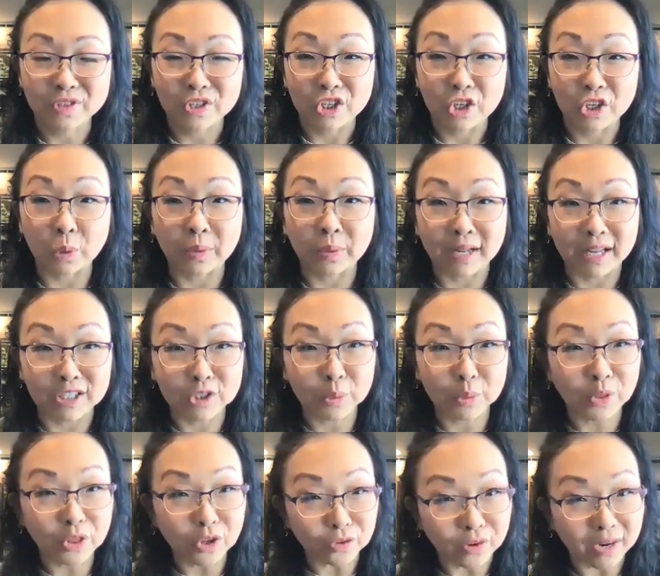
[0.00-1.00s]
You would answer
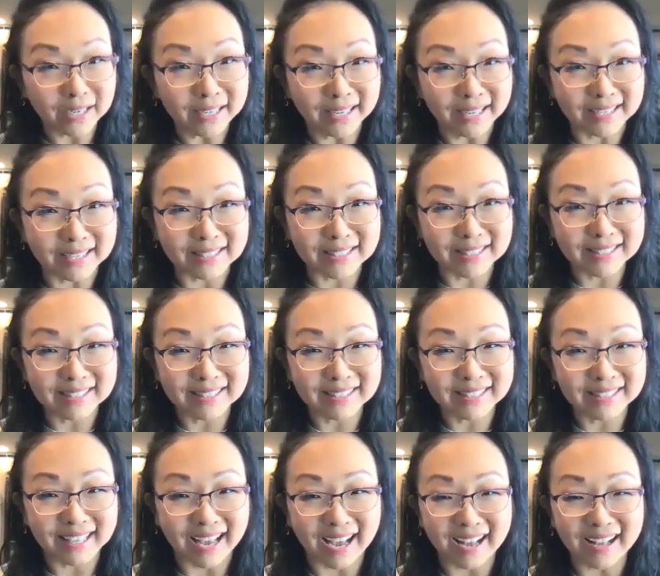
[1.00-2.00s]
with your right hand.
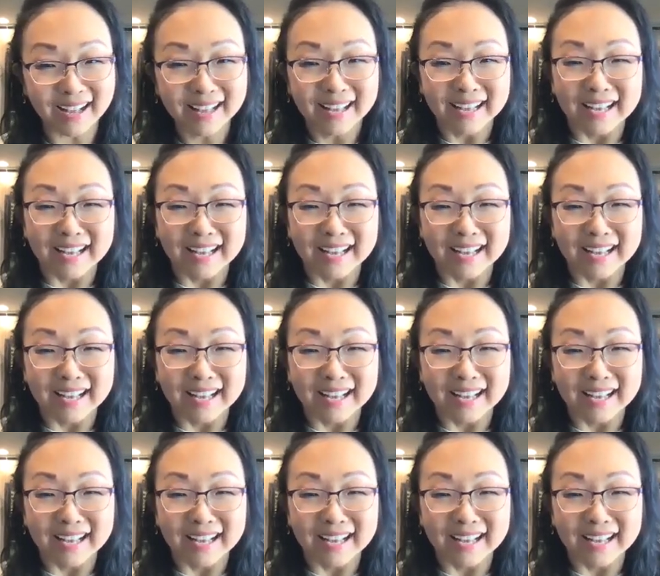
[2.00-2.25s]
Yeah.